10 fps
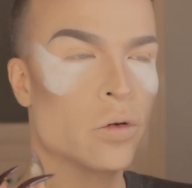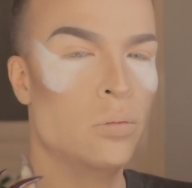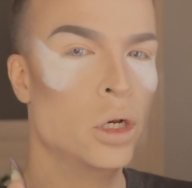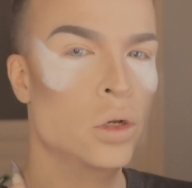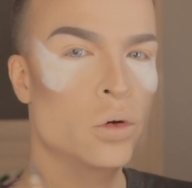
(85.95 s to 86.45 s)
a
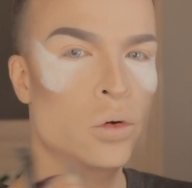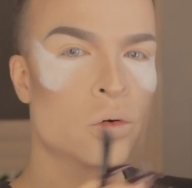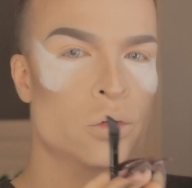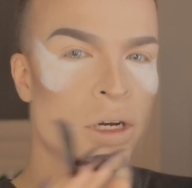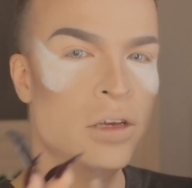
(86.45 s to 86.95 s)

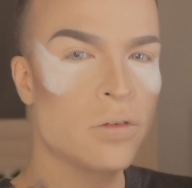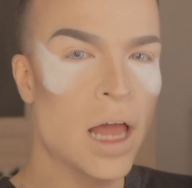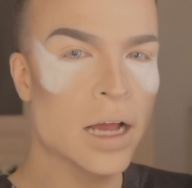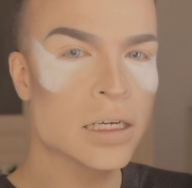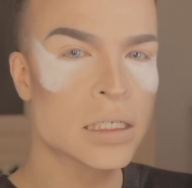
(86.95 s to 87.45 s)
blue
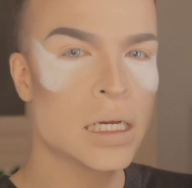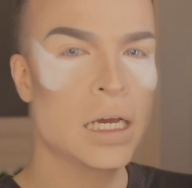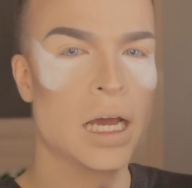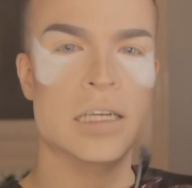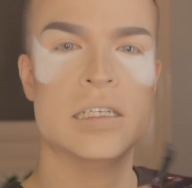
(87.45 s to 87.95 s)
reflect,
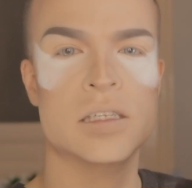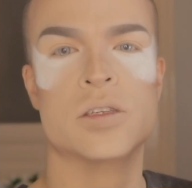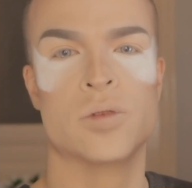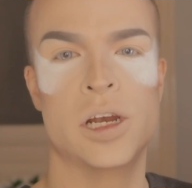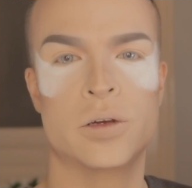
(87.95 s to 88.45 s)
and this
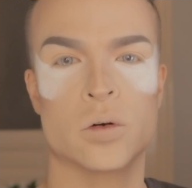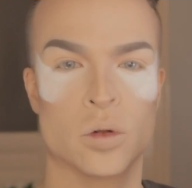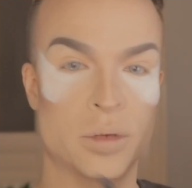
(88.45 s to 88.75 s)
is really cool.